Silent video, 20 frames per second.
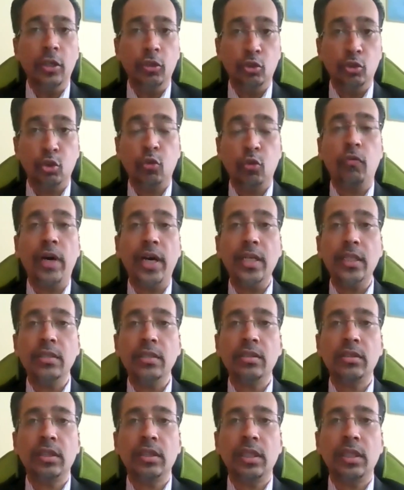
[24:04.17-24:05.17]
So
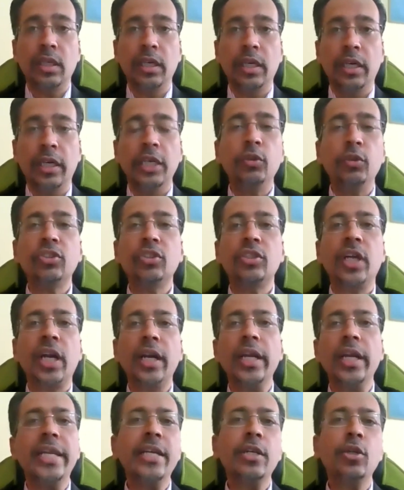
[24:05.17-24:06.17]
once he was
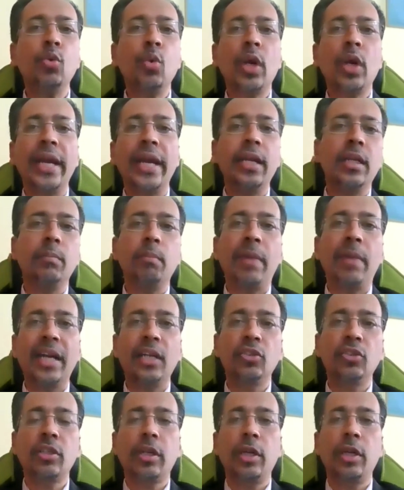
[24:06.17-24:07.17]
struggling to write a
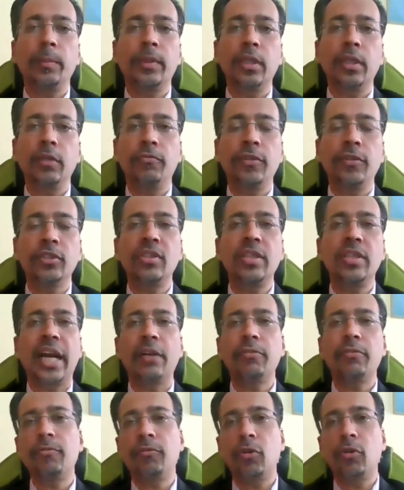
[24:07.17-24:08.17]
manuscript, the first
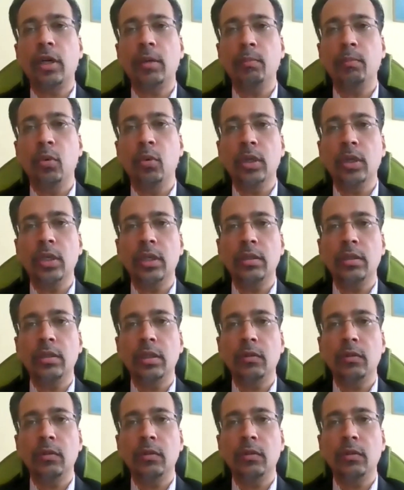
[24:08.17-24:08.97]
draft for a book,